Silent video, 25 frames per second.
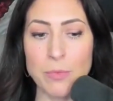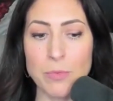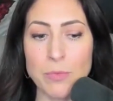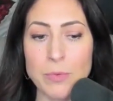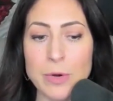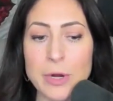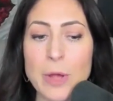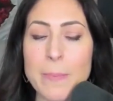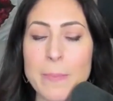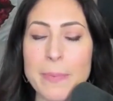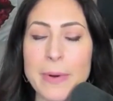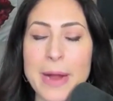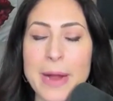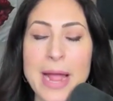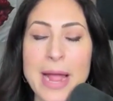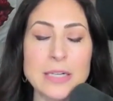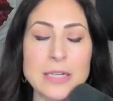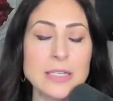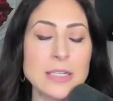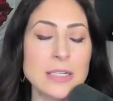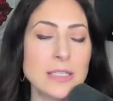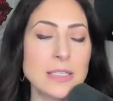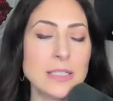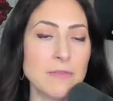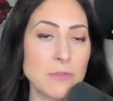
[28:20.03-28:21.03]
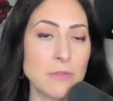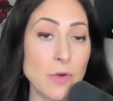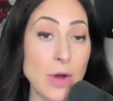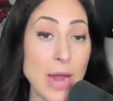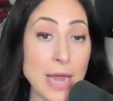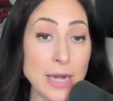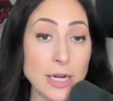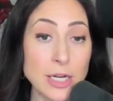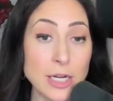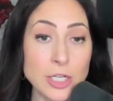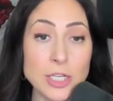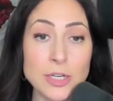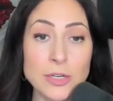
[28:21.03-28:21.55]
real practice of
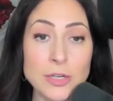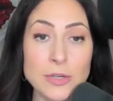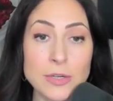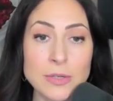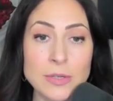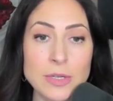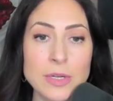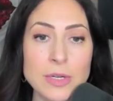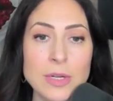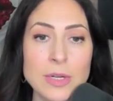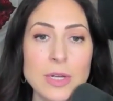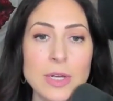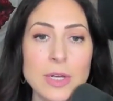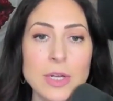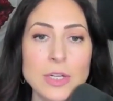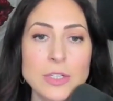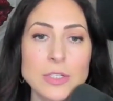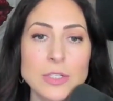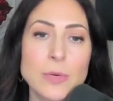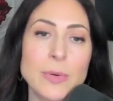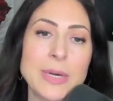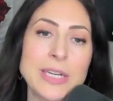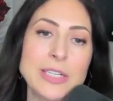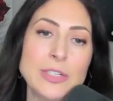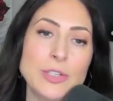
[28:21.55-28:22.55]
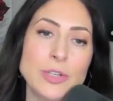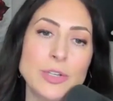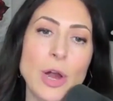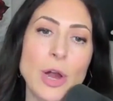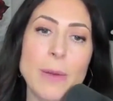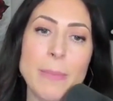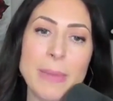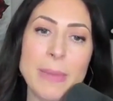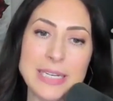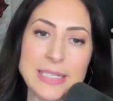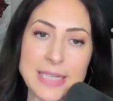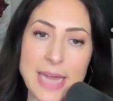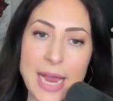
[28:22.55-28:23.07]
gratitude. So I
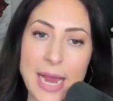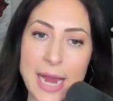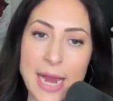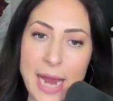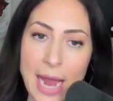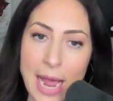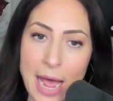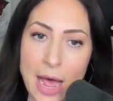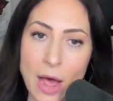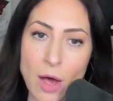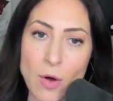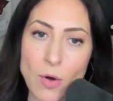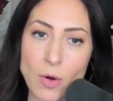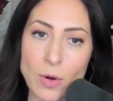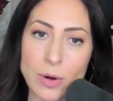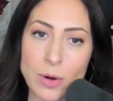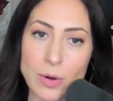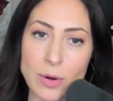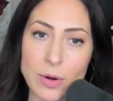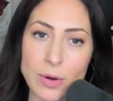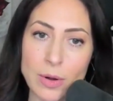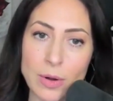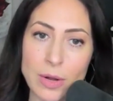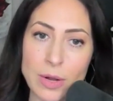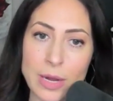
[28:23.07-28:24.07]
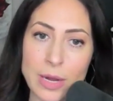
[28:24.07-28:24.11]
start my day out